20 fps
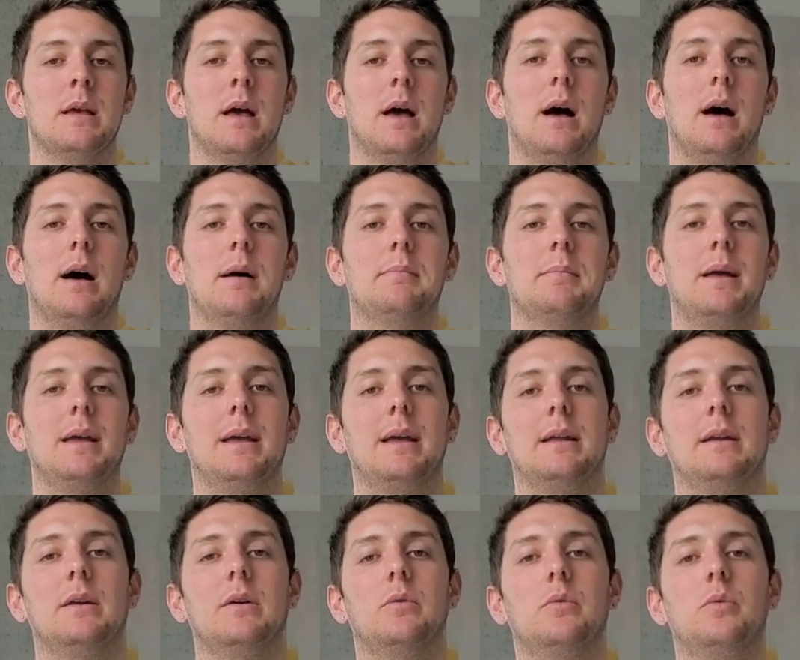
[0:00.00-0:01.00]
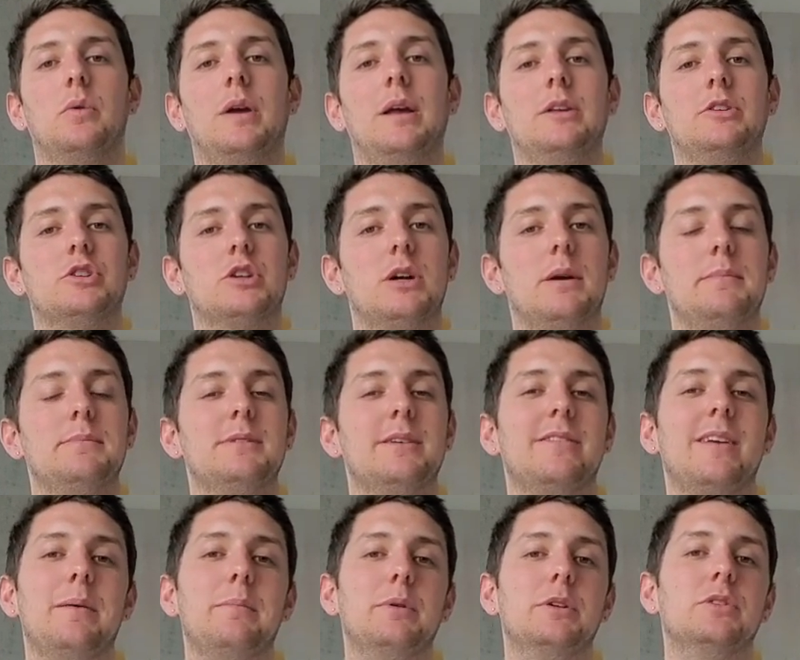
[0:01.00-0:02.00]
And in terms
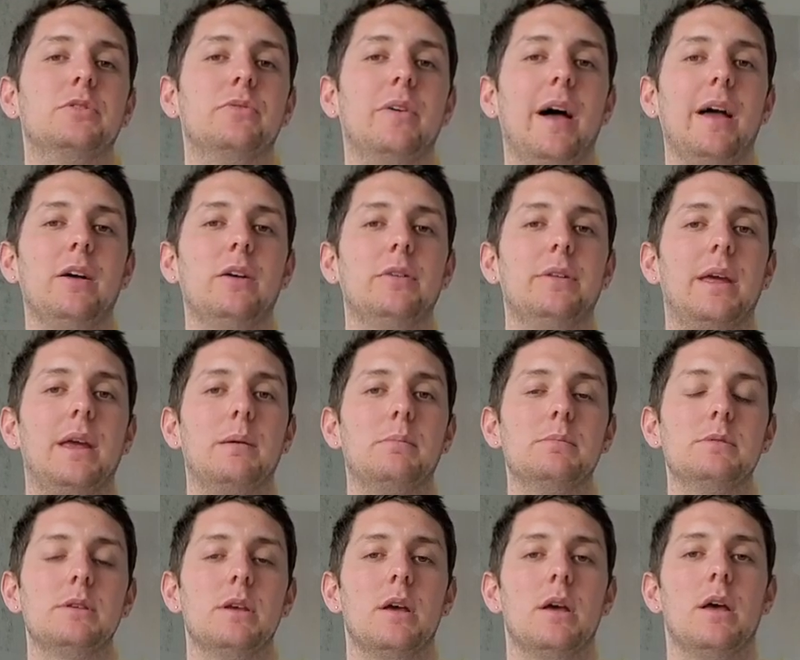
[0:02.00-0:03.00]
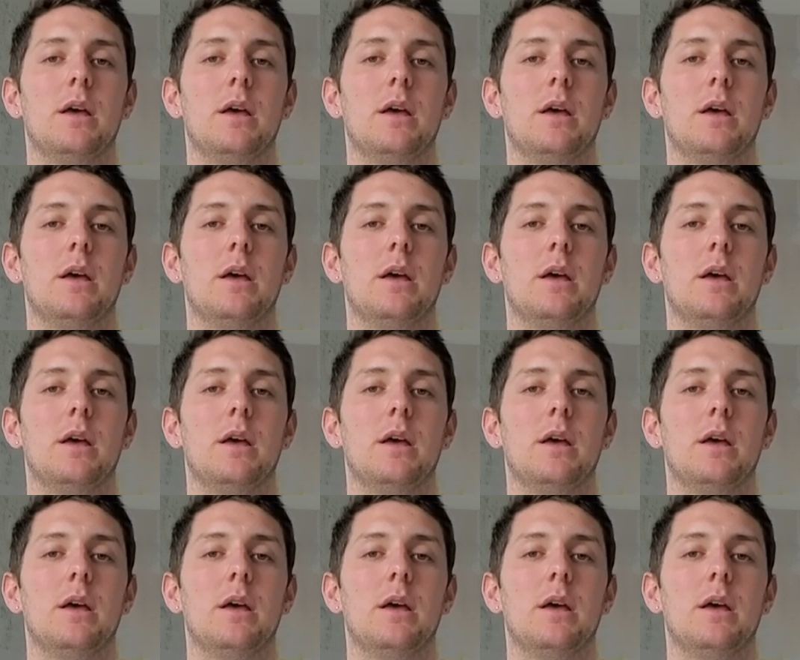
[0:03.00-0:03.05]
of image file names,